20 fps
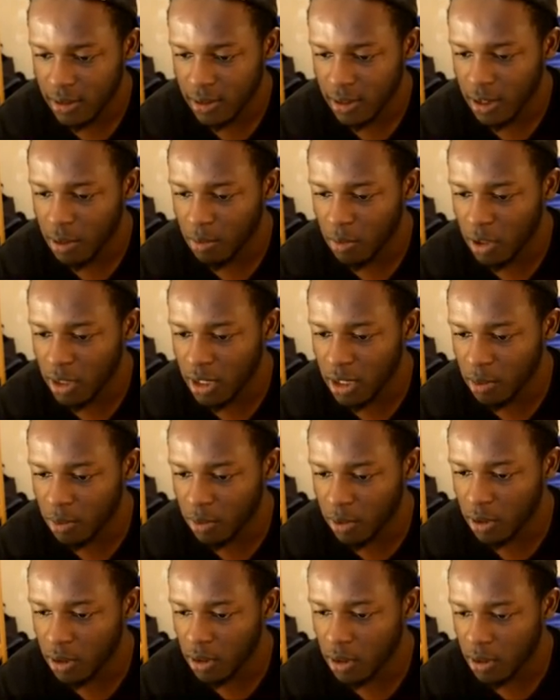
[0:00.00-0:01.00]
Come on,
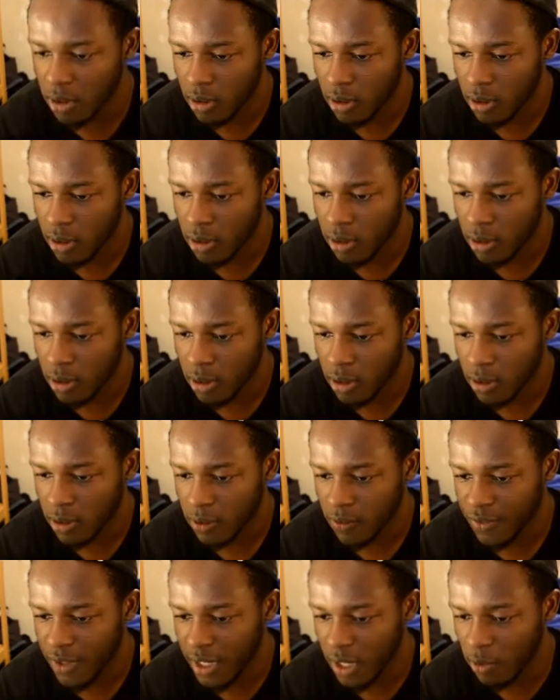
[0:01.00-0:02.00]
Ibra.
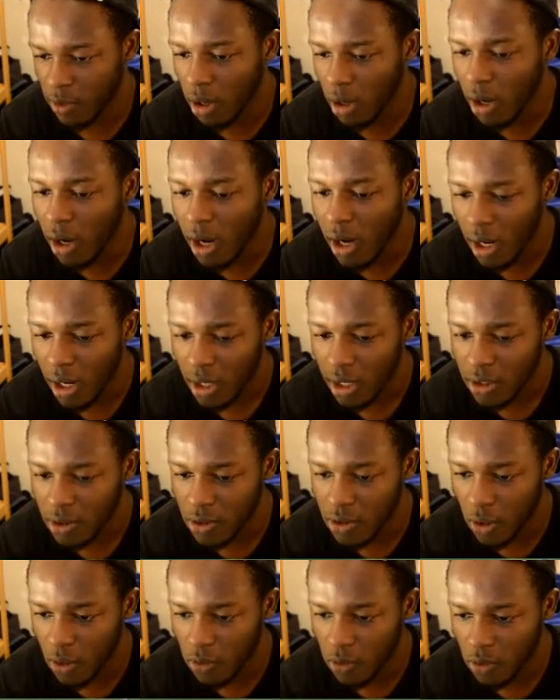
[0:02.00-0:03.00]
There we are. Oh,
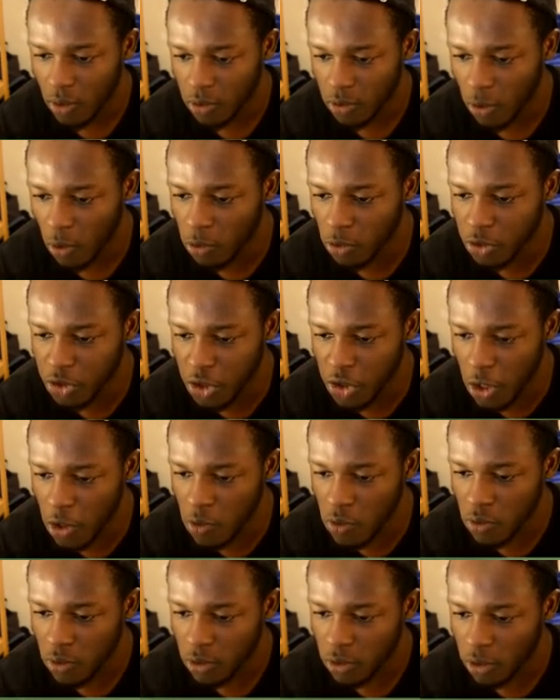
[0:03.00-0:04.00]
no, don't
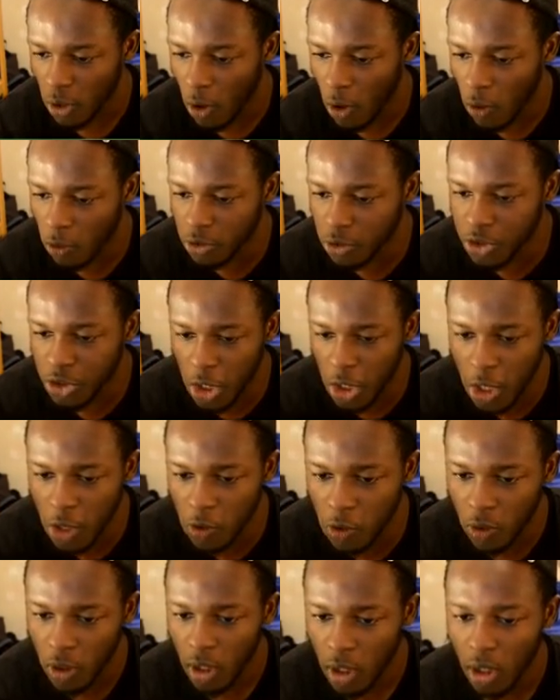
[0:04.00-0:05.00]
shoot. Don't
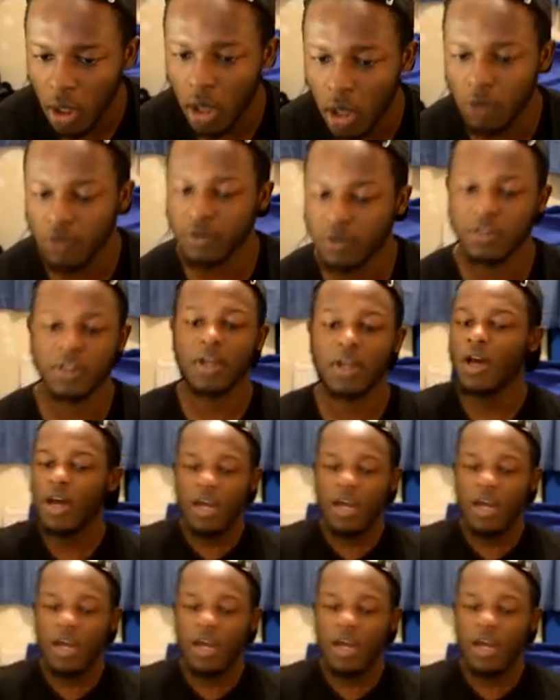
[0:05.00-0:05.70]
shoot. Off it.